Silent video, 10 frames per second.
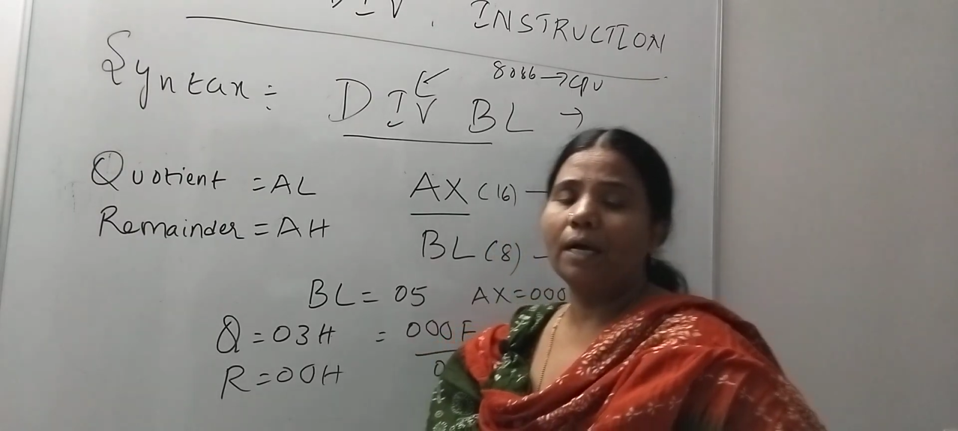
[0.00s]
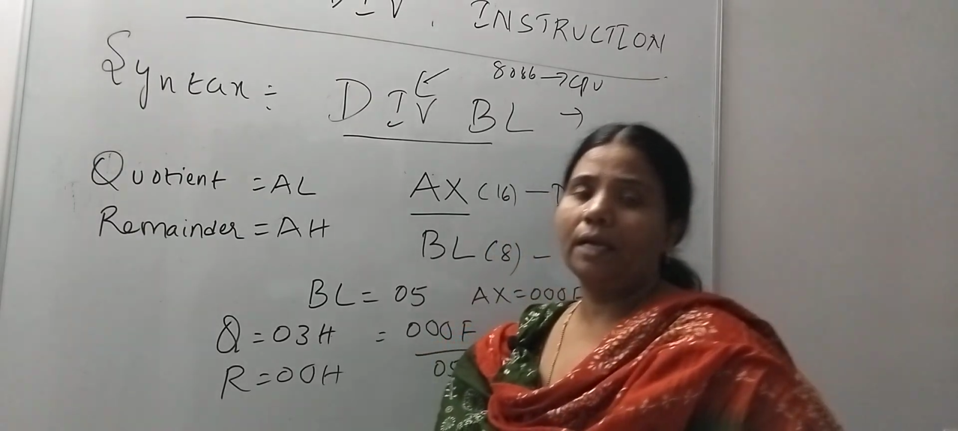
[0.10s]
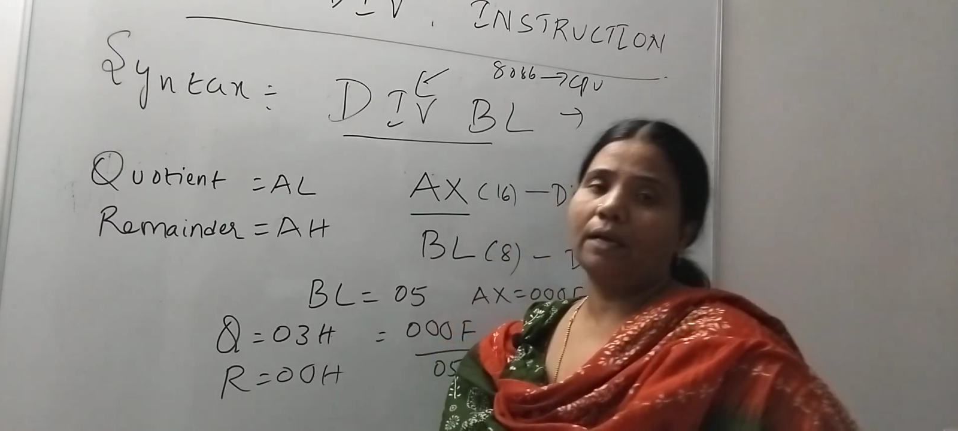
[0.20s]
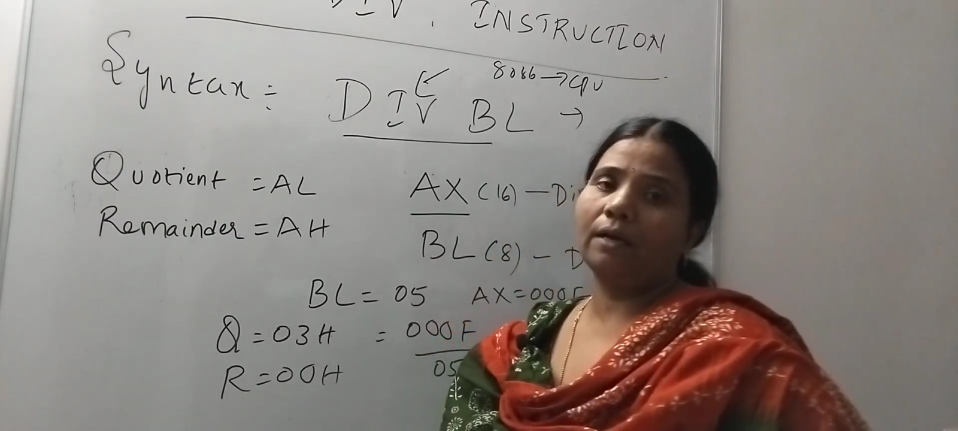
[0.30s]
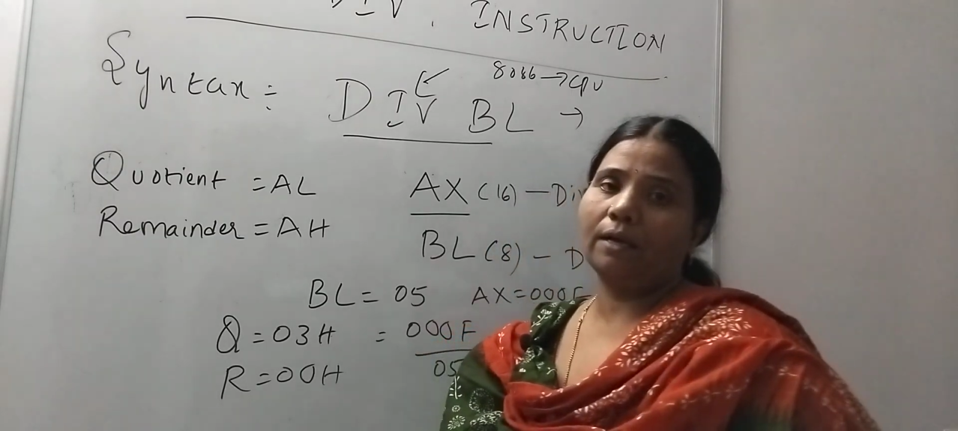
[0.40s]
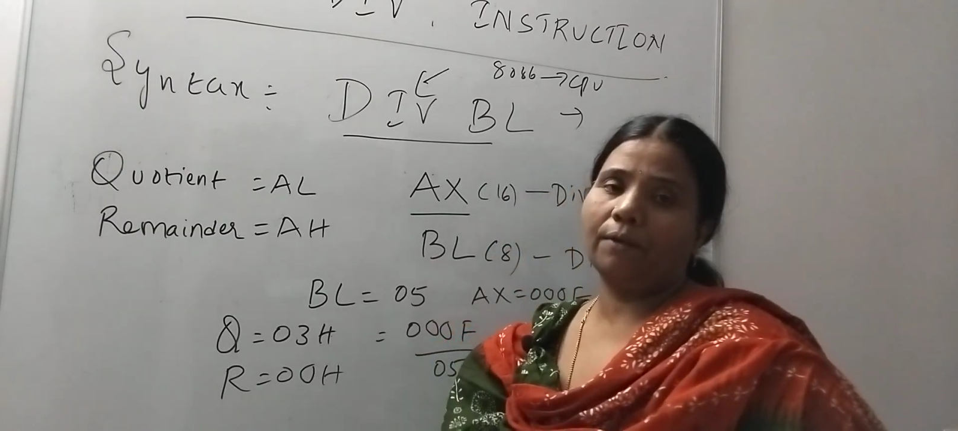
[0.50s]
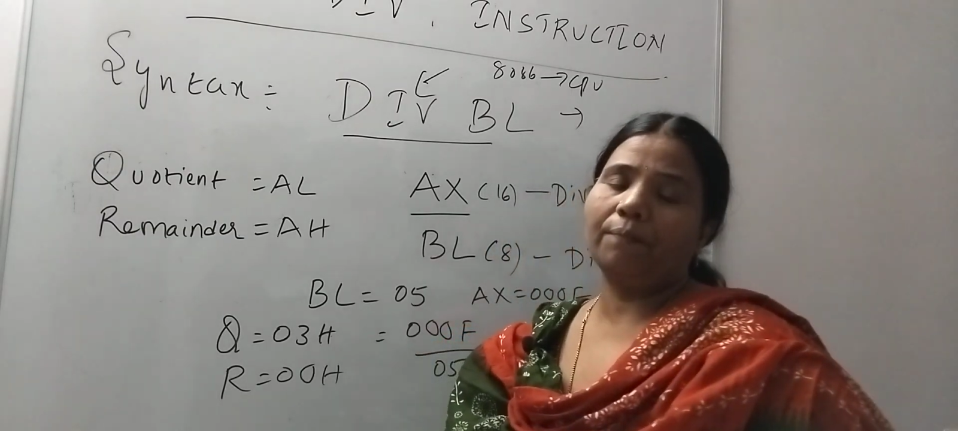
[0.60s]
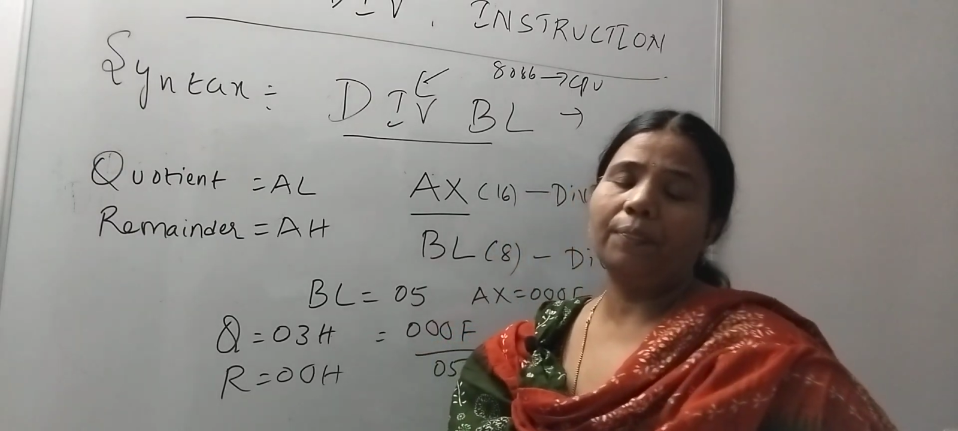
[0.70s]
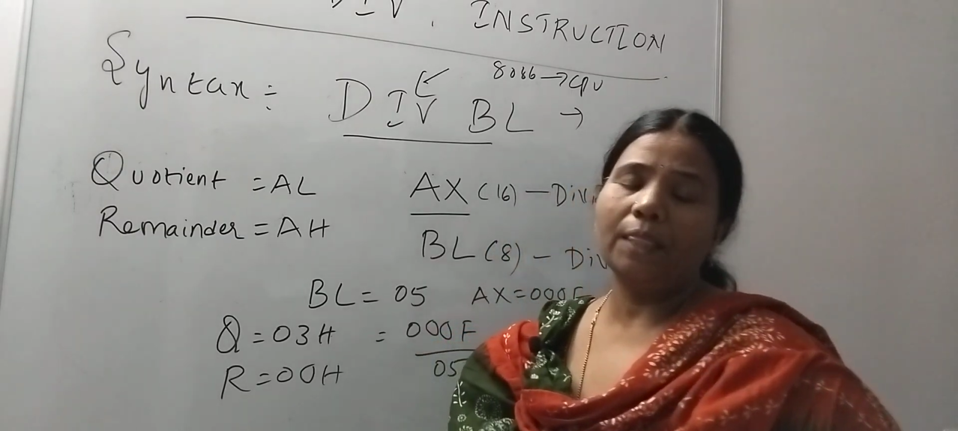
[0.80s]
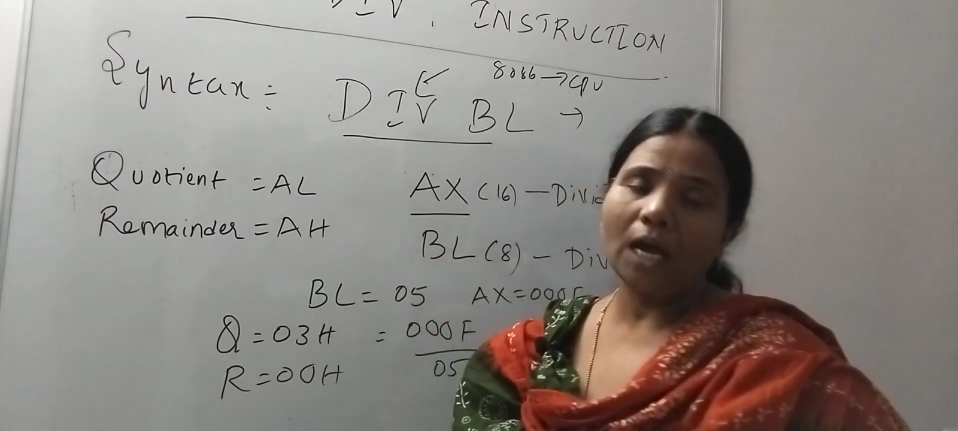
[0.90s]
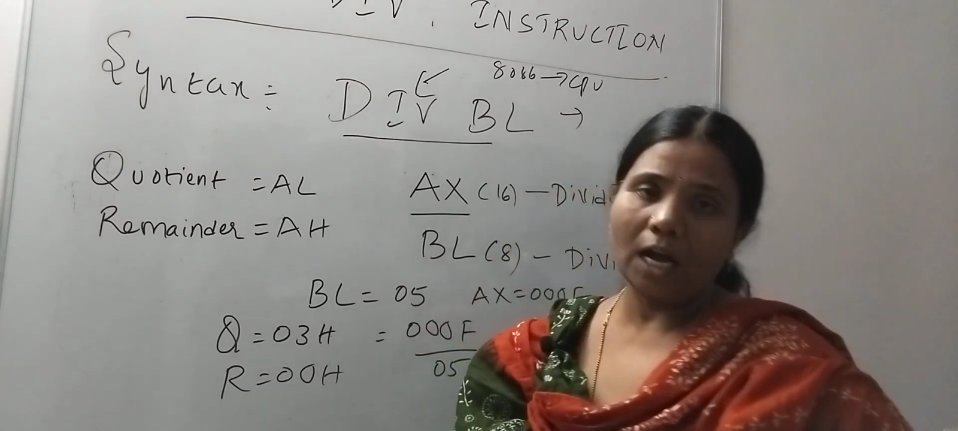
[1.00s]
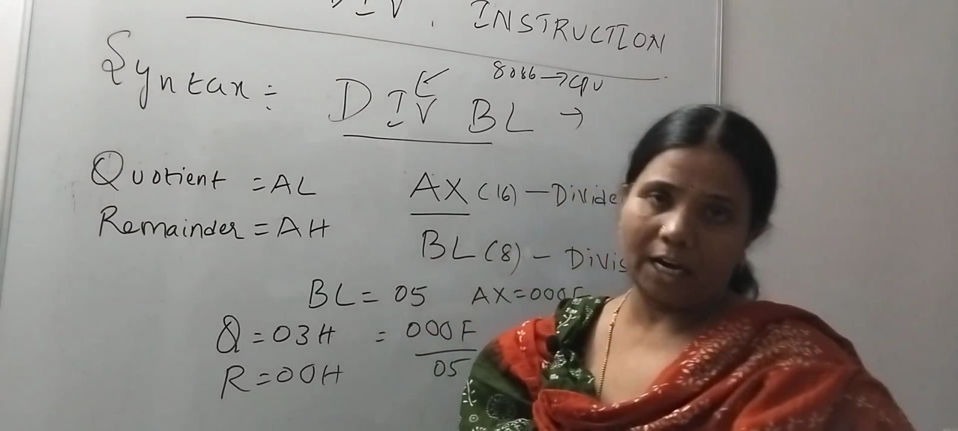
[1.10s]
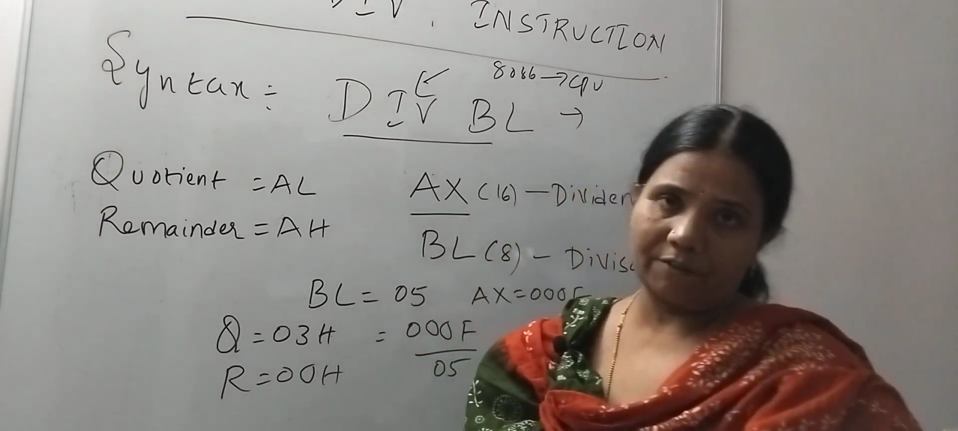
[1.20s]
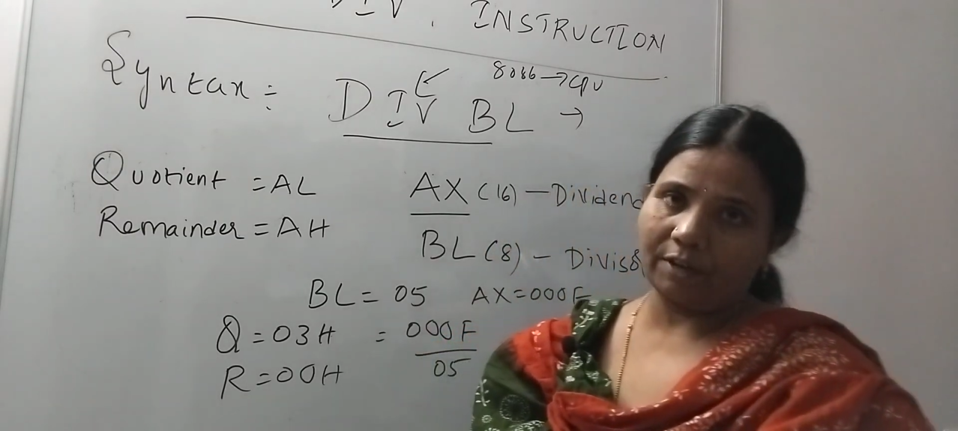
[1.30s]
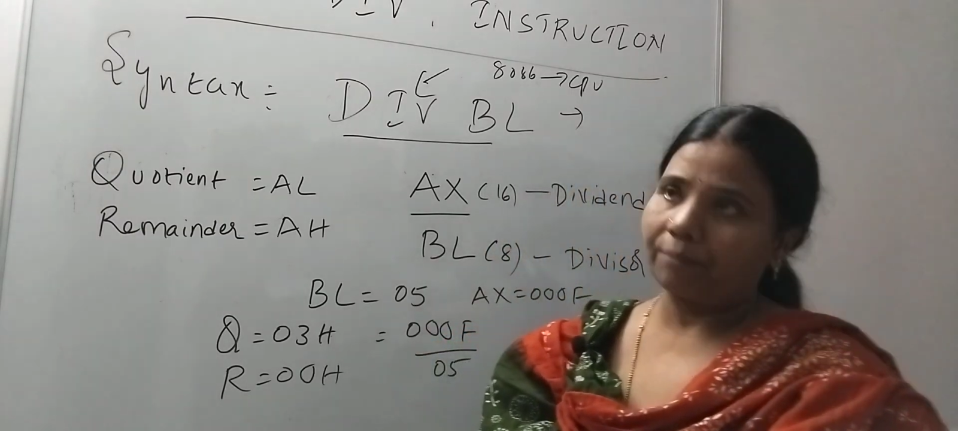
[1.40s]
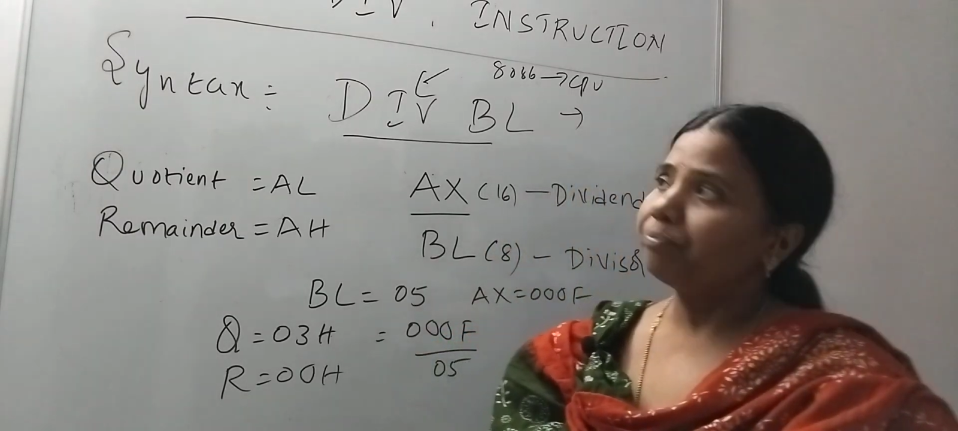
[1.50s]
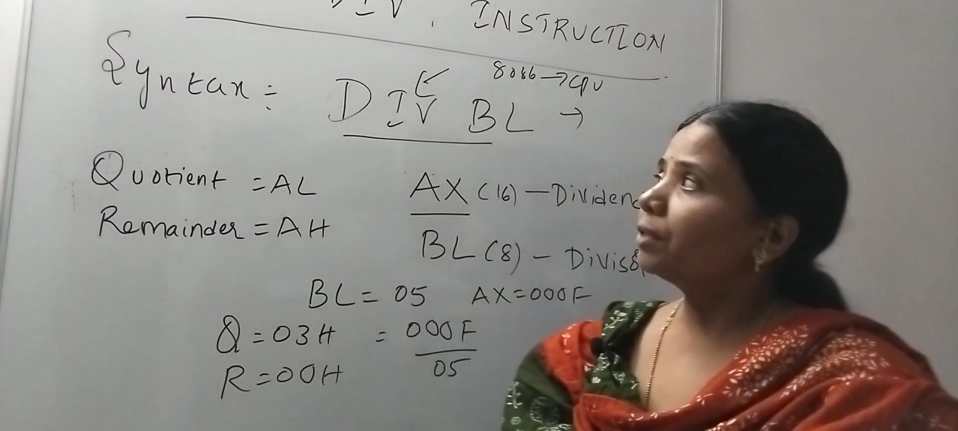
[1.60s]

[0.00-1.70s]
in the hardware.